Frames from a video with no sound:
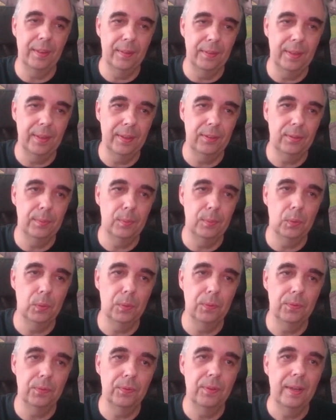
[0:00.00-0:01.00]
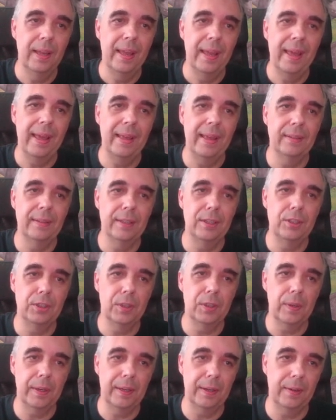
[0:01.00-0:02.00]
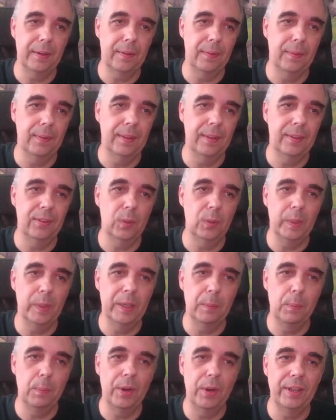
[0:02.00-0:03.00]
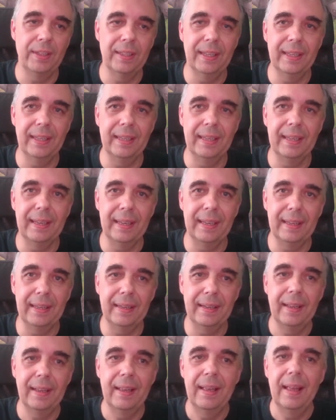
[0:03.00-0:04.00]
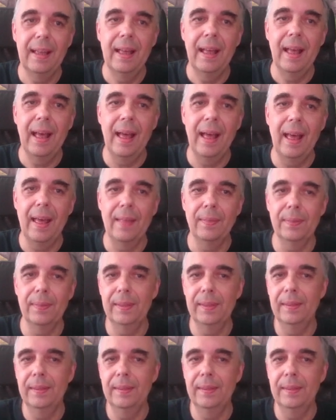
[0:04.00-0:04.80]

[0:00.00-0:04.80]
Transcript: this move, endangering this weak point again, and